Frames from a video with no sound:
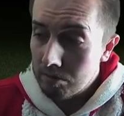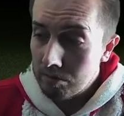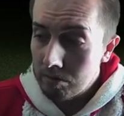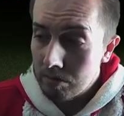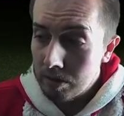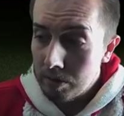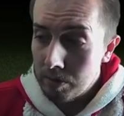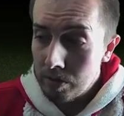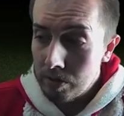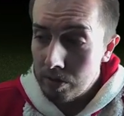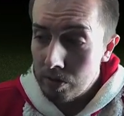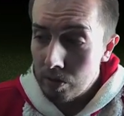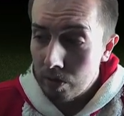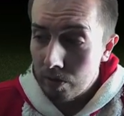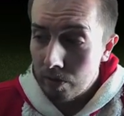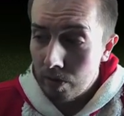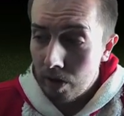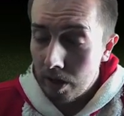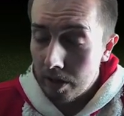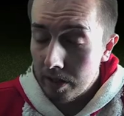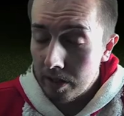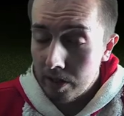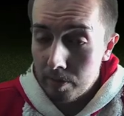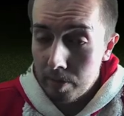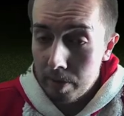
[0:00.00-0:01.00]
Did we score a volley?
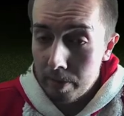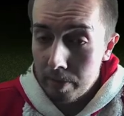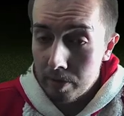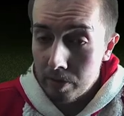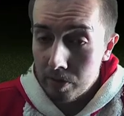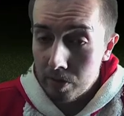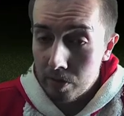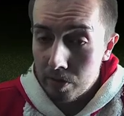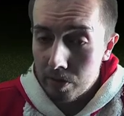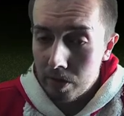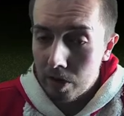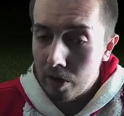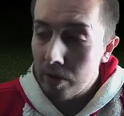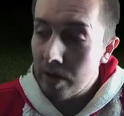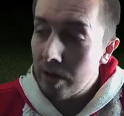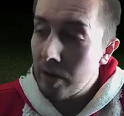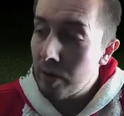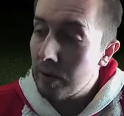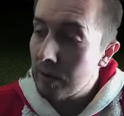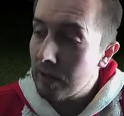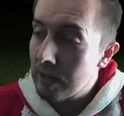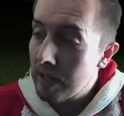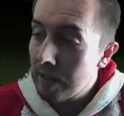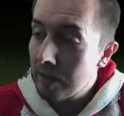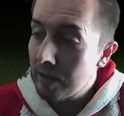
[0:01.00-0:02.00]
I don't remember scoring. Oh, no,
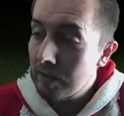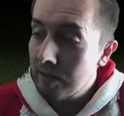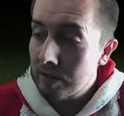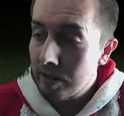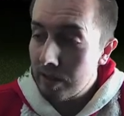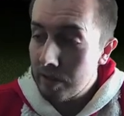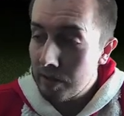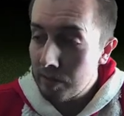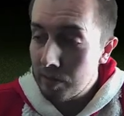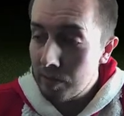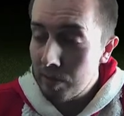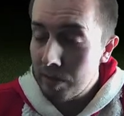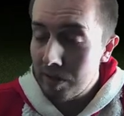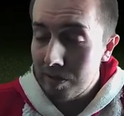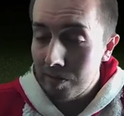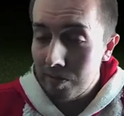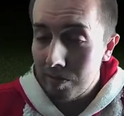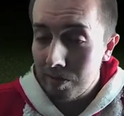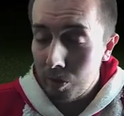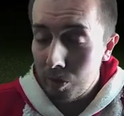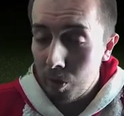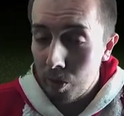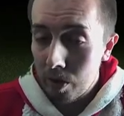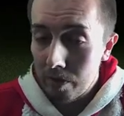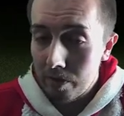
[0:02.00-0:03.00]
yeah. We
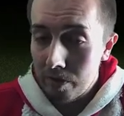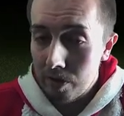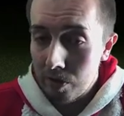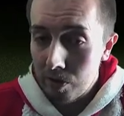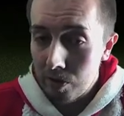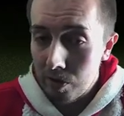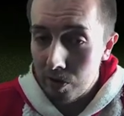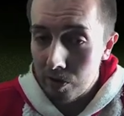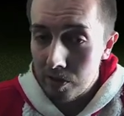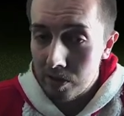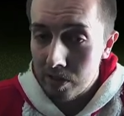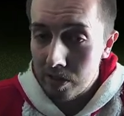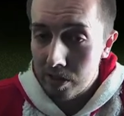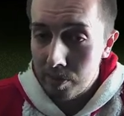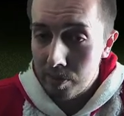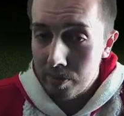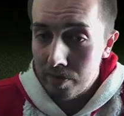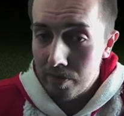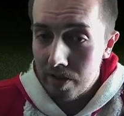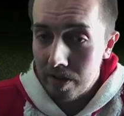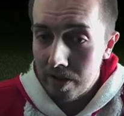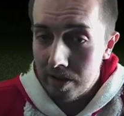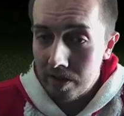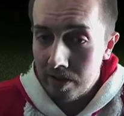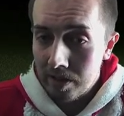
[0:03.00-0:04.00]
had quite a few crosses, to be
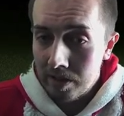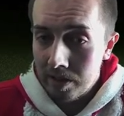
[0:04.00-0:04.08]
fair.